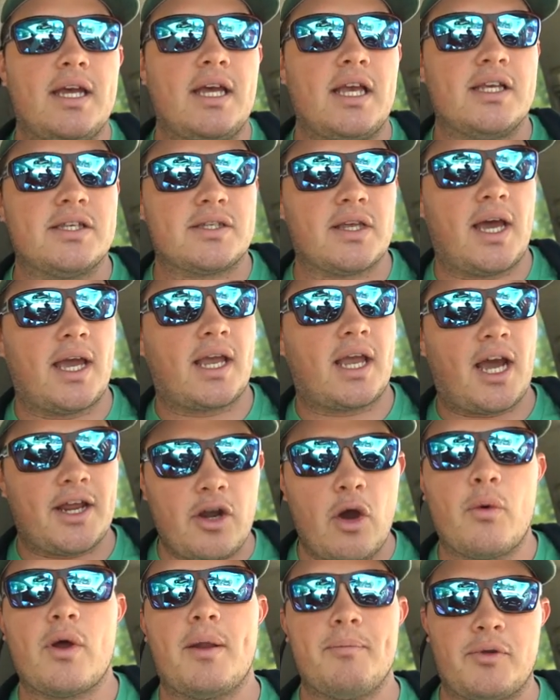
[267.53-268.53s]
is like I
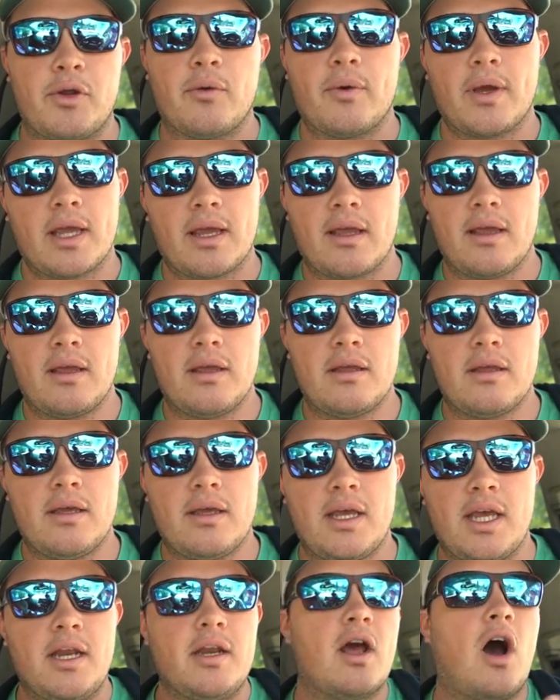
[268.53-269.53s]
know what I'm doing
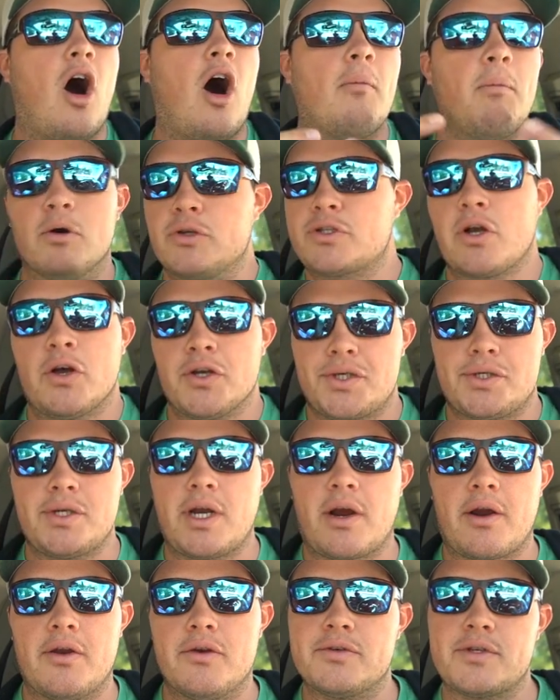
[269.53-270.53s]
in almost all
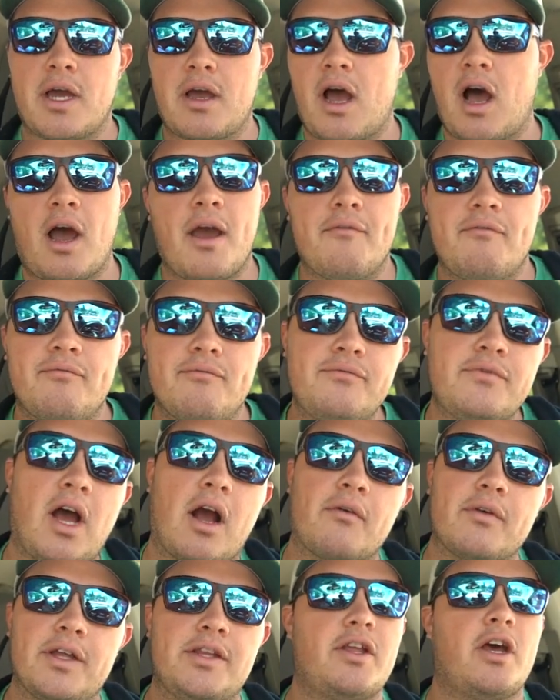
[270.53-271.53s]
scenarios. I, have
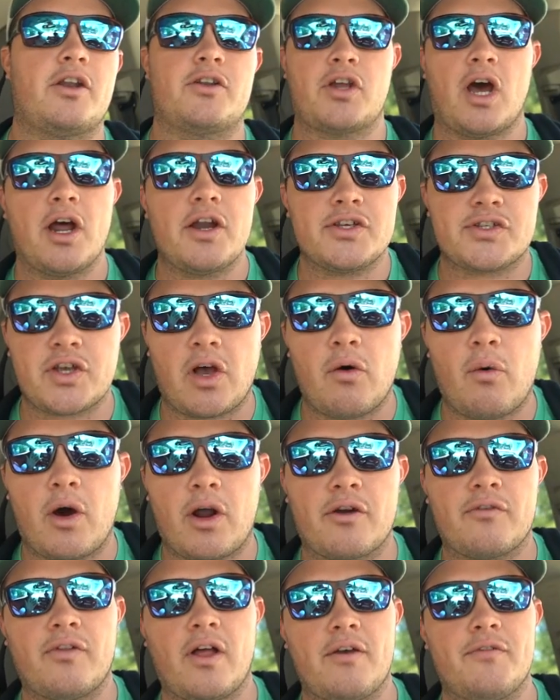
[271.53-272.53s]
not really done a ton of
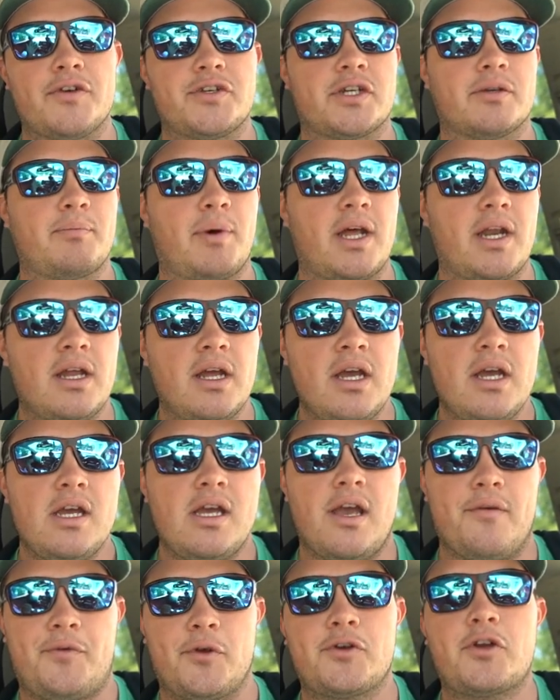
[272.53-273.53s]
saltwater fly fishing, but
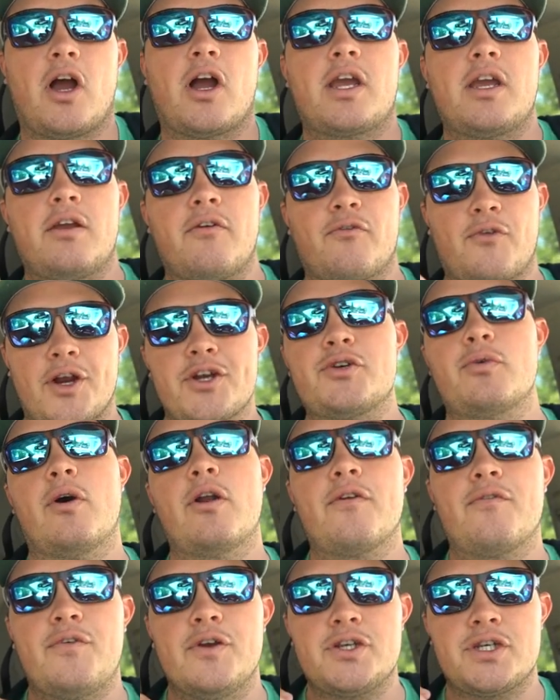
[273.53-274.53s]
if you're talking
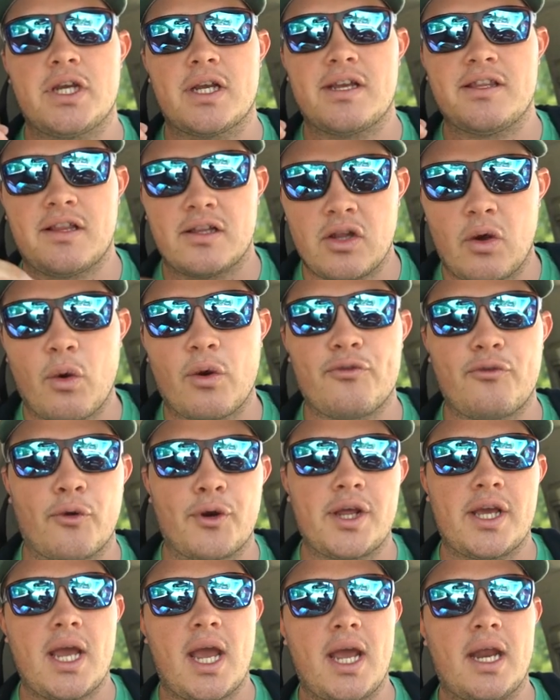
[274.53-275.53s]
freshwater fishing in the lower
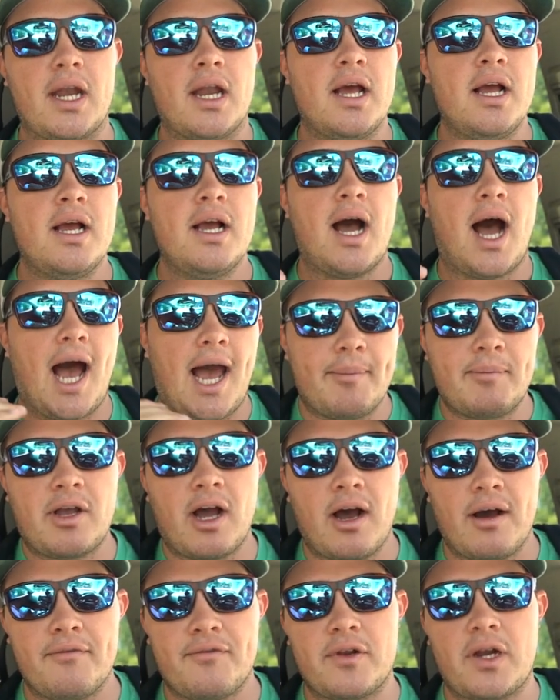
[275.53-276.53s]
48, I'm
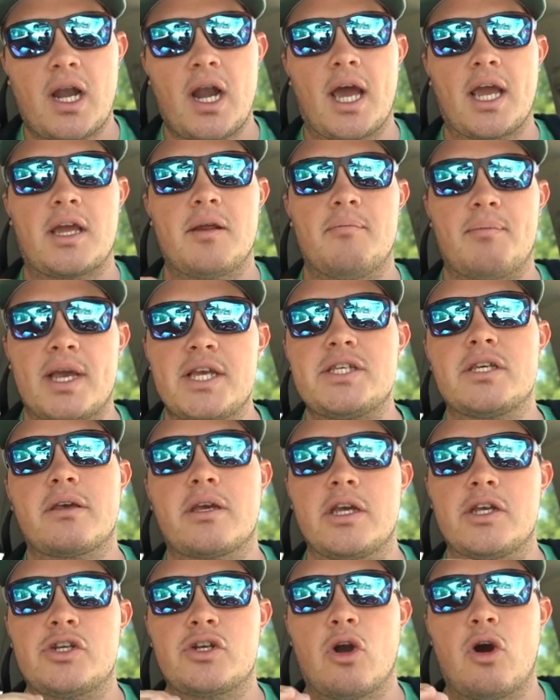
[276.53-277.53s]
confident I can
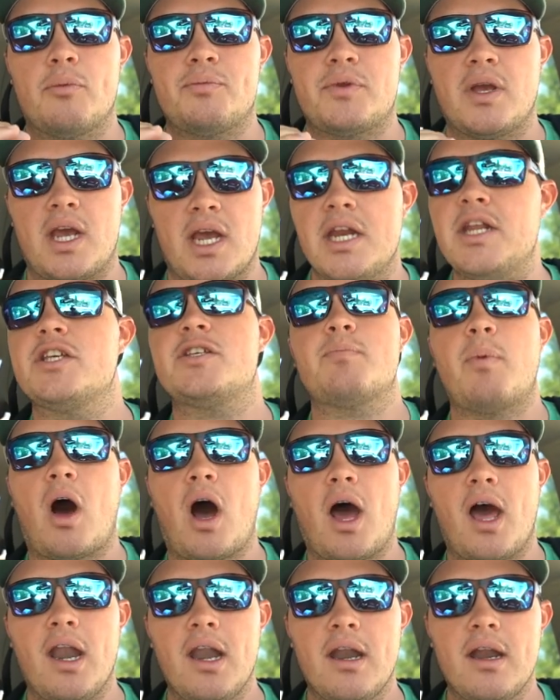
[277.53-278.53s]
basically show up to any
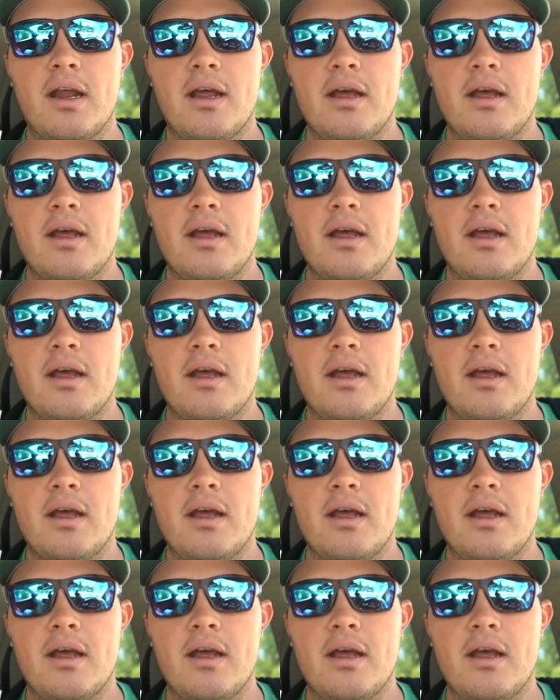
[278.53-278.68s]
spot